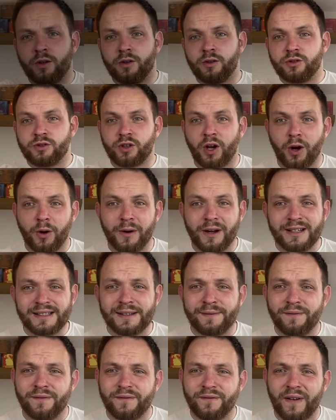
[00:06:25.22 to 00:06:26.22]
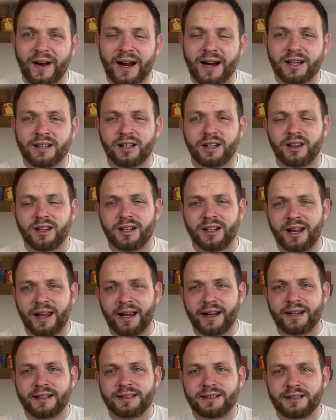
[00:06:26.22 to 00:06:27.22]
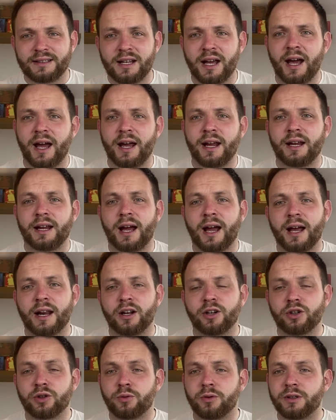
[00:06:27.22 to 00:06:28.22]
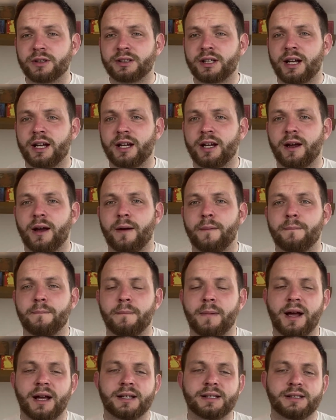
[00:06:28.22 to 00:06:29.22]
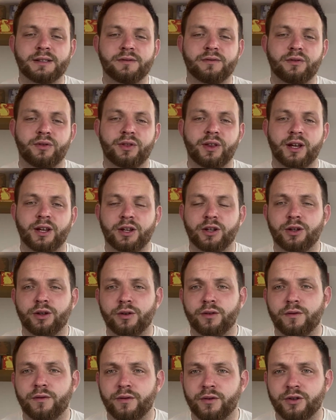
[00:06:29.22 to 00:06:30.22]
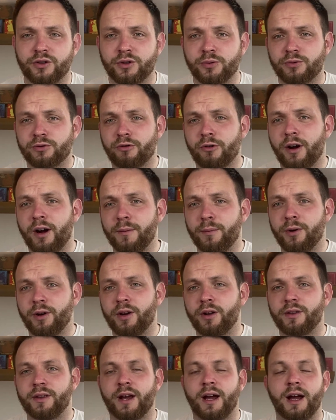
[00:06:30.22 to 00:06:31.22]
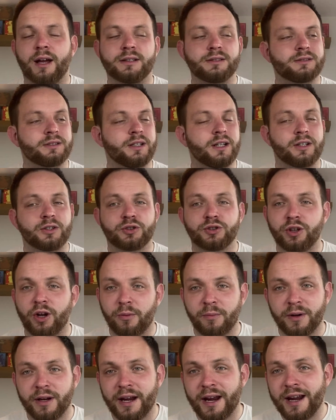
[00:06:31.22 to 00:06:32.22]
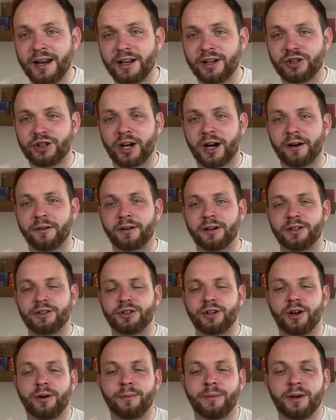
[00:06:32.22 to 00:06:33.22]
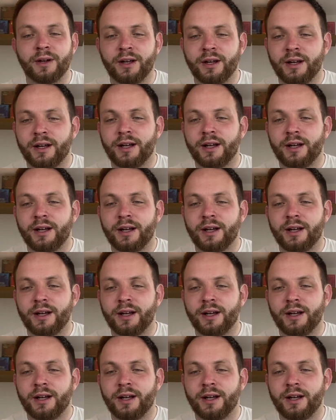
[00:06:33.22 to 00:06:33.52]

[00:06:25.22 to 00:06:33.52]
So it's in fact the next day, and I just want to say a massive thank you for the subscriber that stopped me in a charity shop.